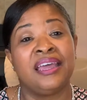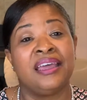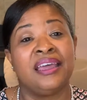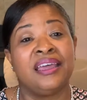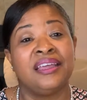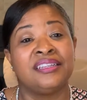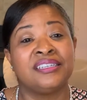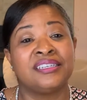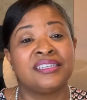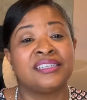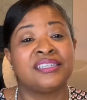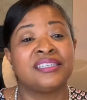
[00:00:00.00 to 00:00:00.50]

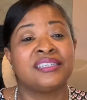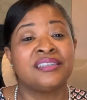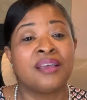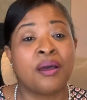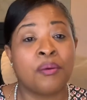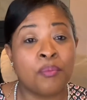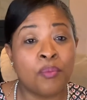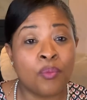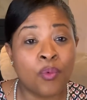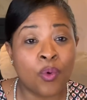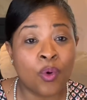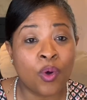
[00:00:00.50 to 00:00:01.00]
to
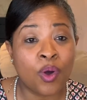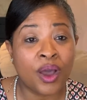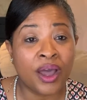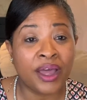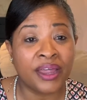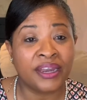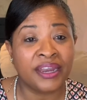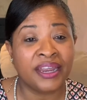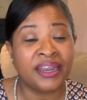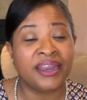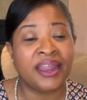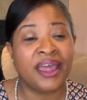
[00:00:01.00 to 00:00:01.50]
someone
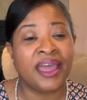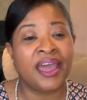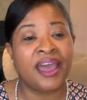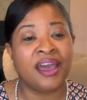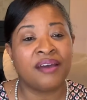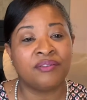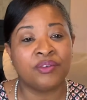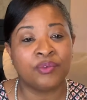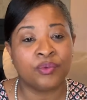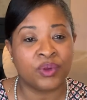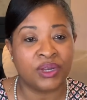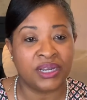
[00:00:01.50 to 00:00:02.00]
and have a
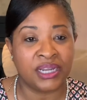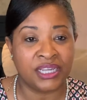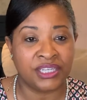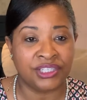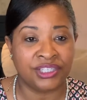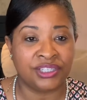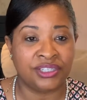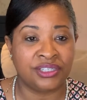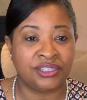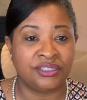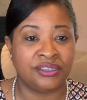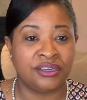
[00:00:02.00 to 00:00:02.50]

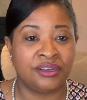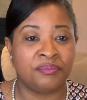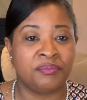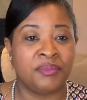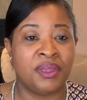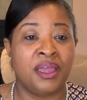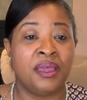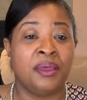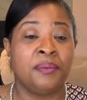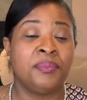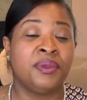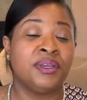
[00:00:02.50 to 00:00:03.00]
relationship,
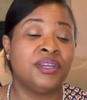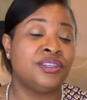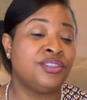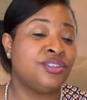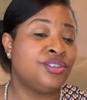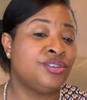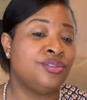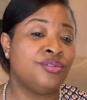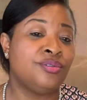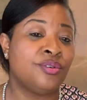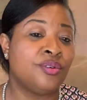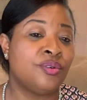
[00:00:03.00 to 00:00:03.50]
because
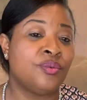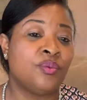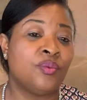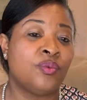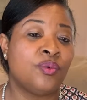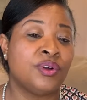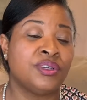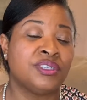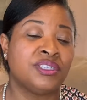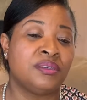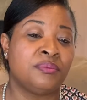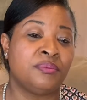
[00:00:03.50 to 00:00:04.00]
you don't want
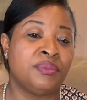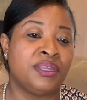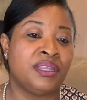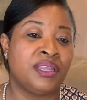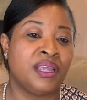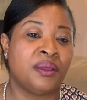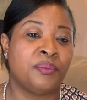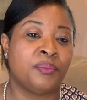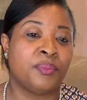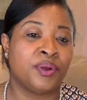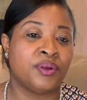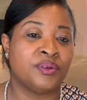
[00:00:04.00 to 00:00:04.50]
to be that
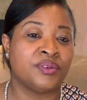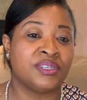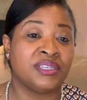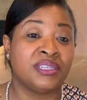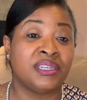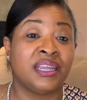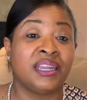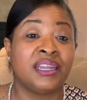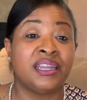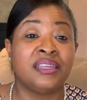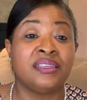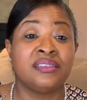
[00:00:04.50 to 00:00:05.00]
person that
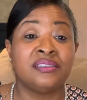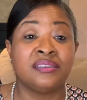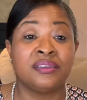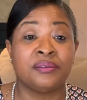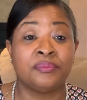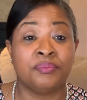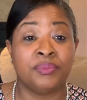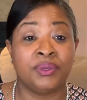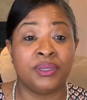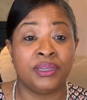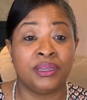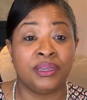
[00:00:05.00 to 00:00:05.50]
ends up
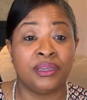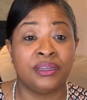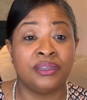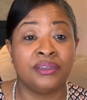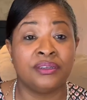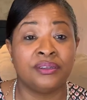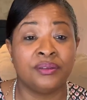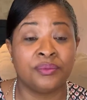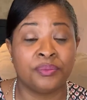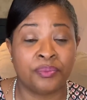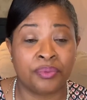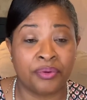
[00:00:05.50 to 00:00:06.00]
being
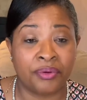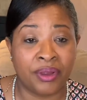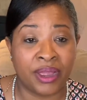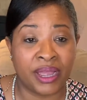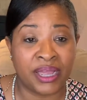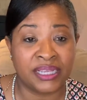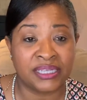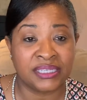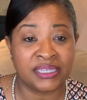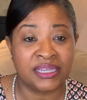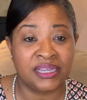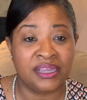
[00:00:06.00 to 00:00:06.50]

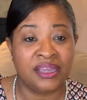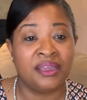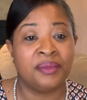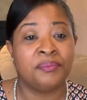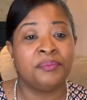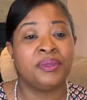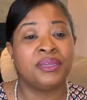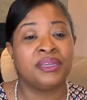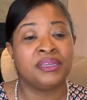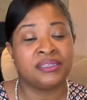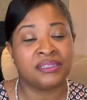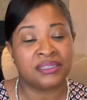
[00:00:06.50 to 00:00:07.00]
depressed.
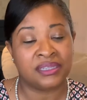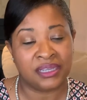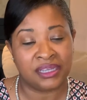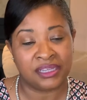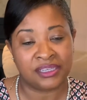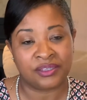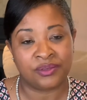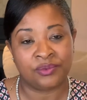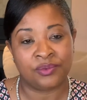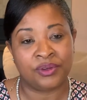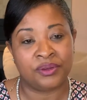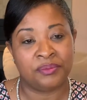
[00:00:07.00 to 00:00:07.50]
Because
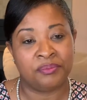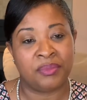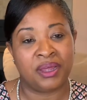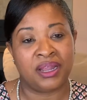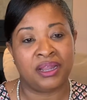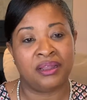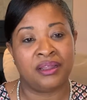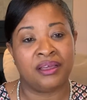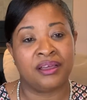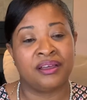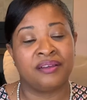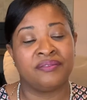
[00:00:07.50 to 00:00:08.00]
guess what, my
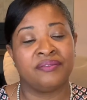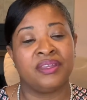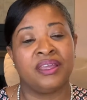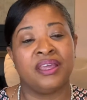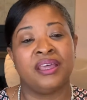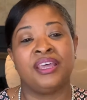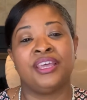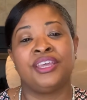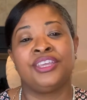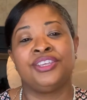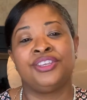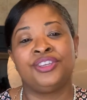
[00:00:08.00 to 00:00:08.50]
love?
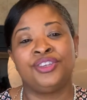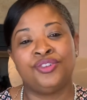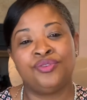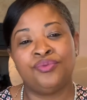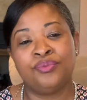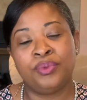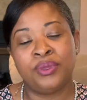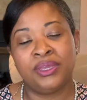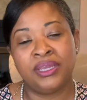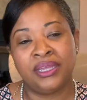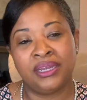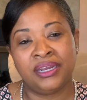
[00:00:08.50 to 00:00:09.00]
You
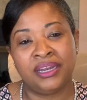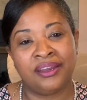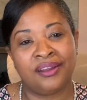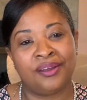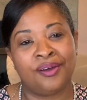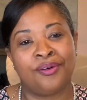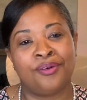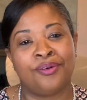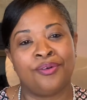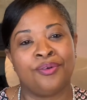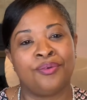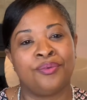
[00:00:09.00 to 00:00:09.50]
being at
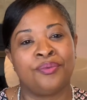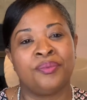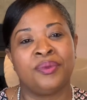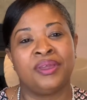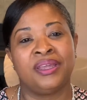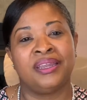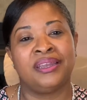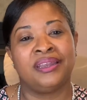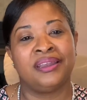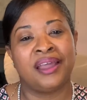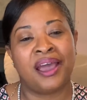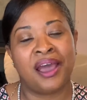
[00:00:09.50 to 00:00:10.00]
home,
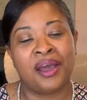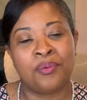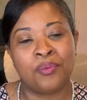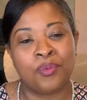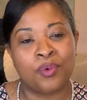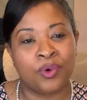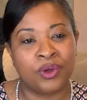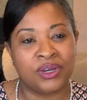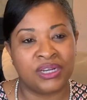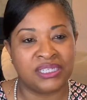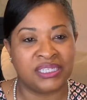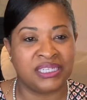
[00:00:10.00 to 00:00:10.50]
not
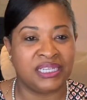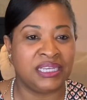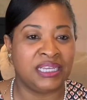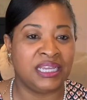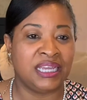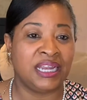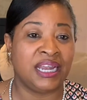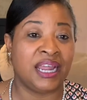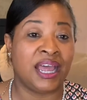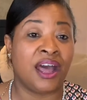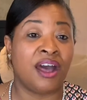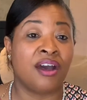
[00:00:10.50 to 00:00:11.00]
wanting to get
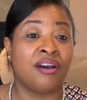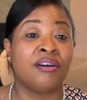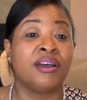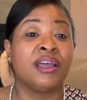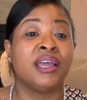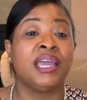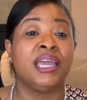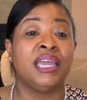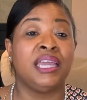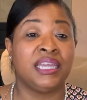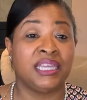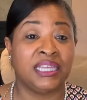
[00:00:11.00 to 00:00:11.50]
out,
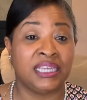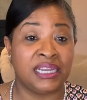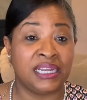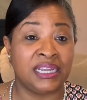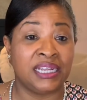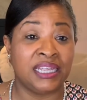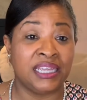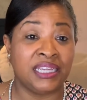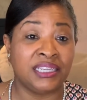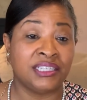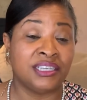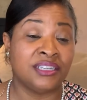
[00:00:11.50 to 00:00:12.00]
it can
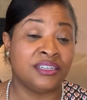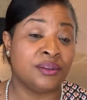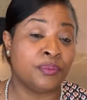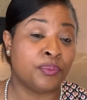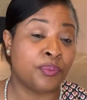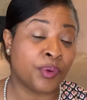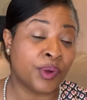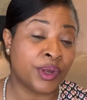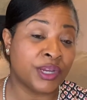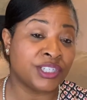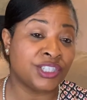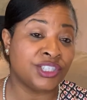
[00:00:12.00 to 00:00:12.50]
lead to
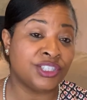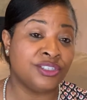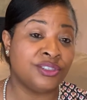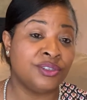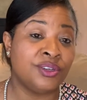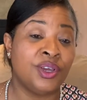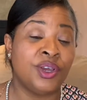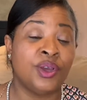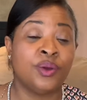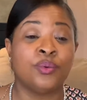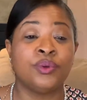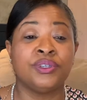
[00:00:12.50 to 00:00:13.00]
depression,
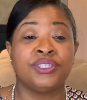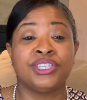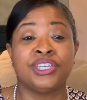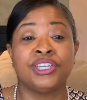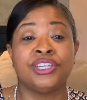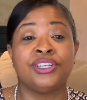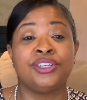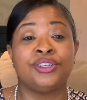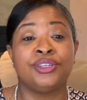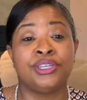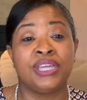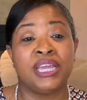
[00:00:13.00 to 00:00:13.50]
which
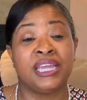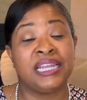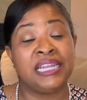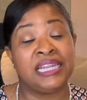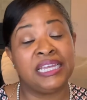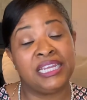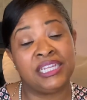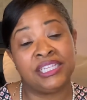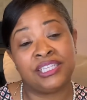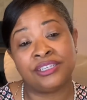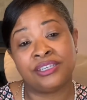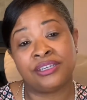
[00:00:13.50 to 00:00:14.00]
can
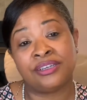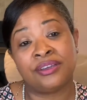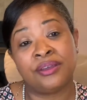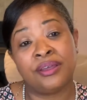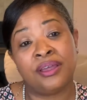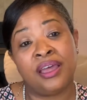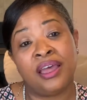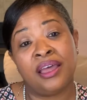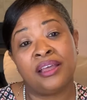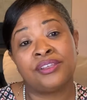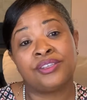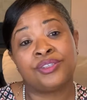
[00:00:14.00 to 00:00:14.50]
lead to
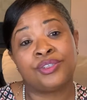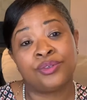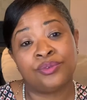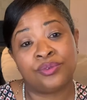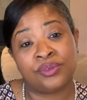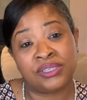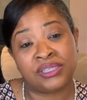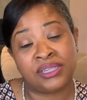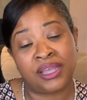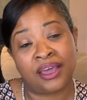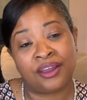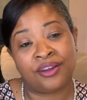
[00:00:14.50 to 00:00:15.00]

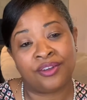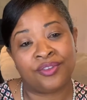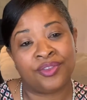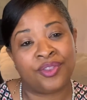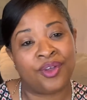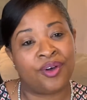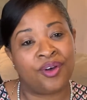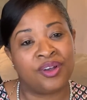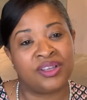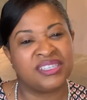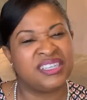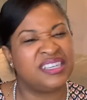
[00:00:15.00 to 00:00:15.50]
suicidal
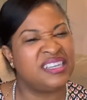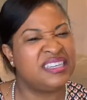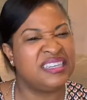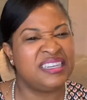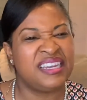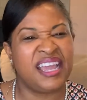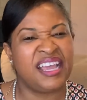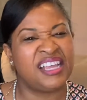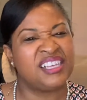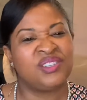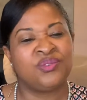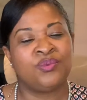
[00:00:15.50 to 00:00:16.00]
thoughts. And
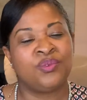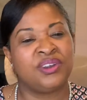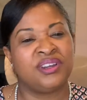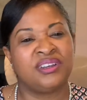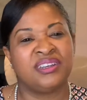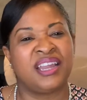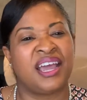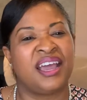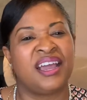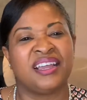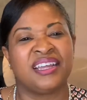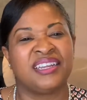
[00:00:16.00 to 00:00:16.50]

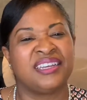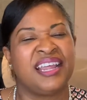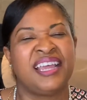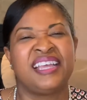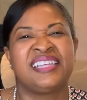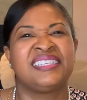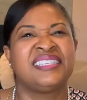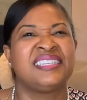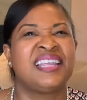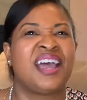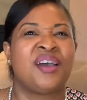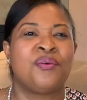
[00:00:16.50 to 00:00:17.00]
that's
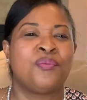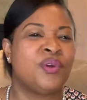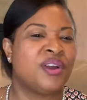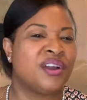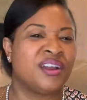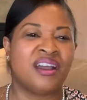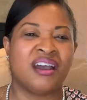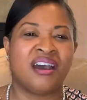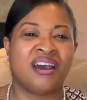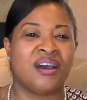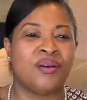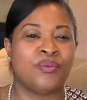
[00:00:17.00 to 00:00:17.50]
not where
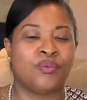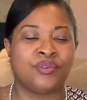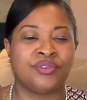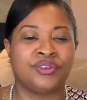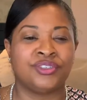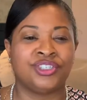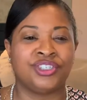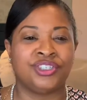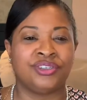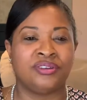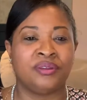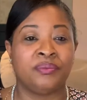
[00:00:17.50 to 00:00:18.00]
God wants
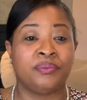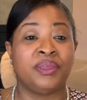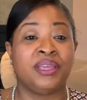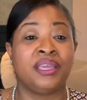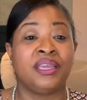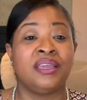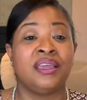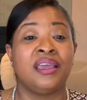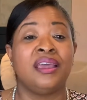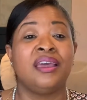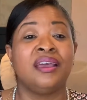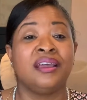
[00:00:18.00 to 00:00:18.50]
you to be.
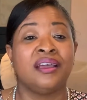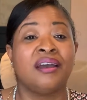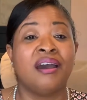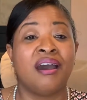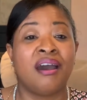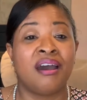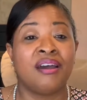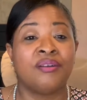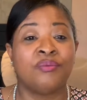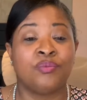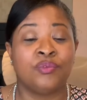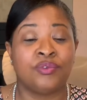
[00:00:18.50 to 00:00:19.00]

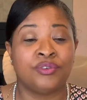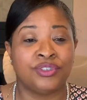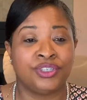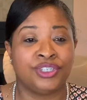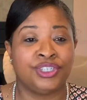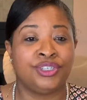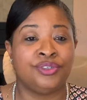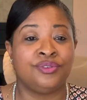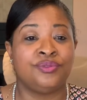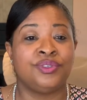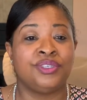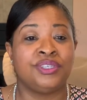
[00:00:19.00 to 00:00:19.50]
God wants
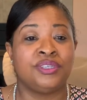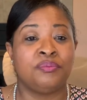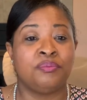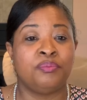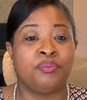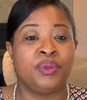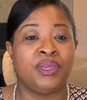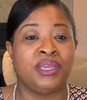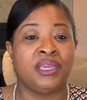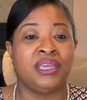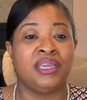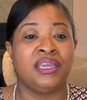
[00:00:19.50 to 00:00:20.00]
you to
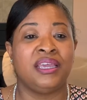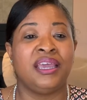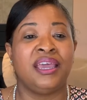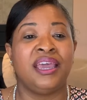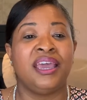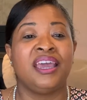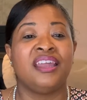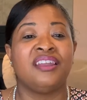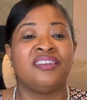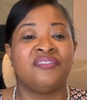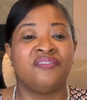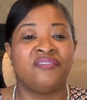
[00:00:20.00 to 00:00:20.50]
be
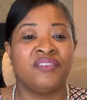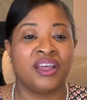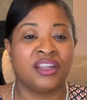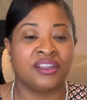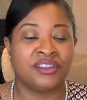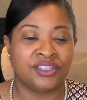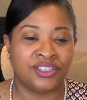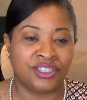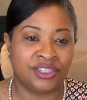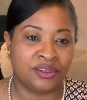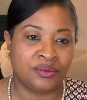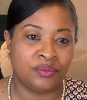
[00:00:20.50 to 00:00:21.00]
in
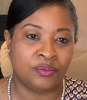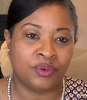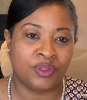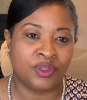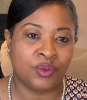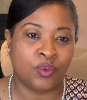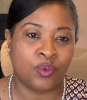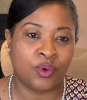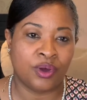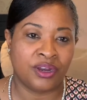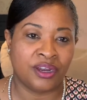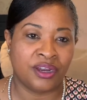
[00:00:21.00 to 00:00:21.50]
fellowship with
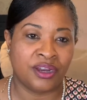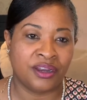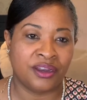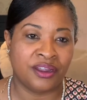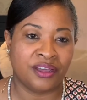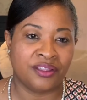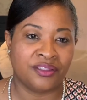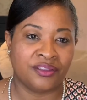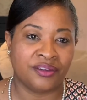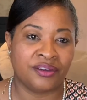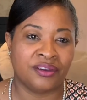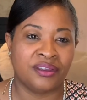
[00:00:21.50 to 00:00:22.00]
one
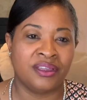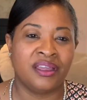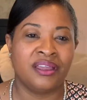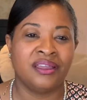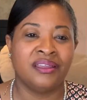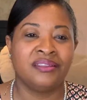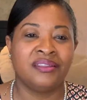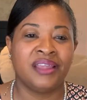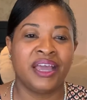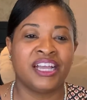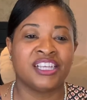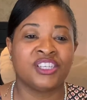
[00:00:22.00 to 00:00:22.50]
another.
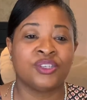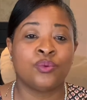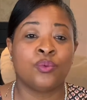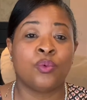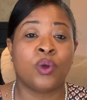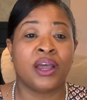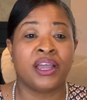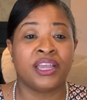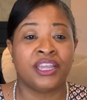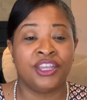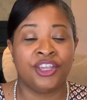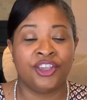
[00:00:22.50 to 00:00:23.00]
That's why
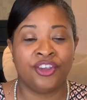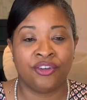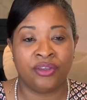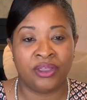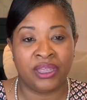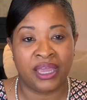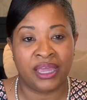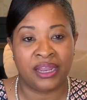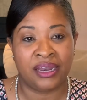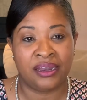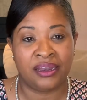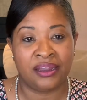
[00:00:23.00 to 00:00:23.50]
He
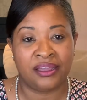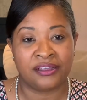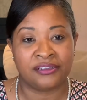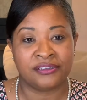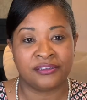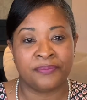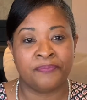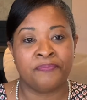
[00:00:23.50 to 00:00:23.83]
created us.